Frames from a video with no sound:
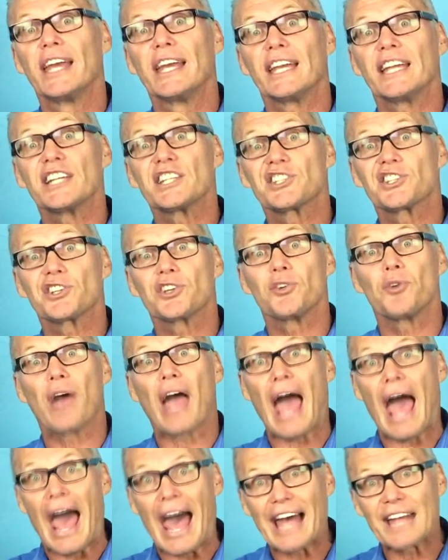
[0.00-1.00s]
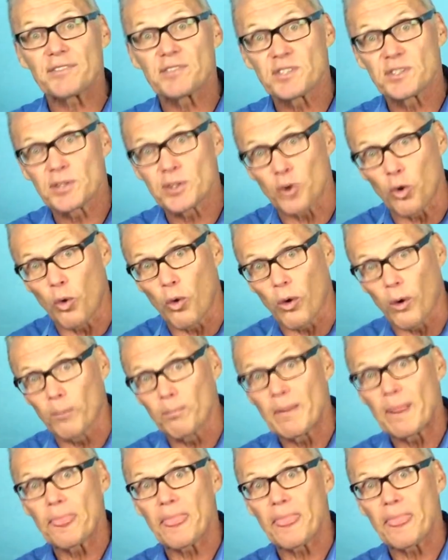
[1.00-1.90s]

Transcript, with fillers: is to adsorb,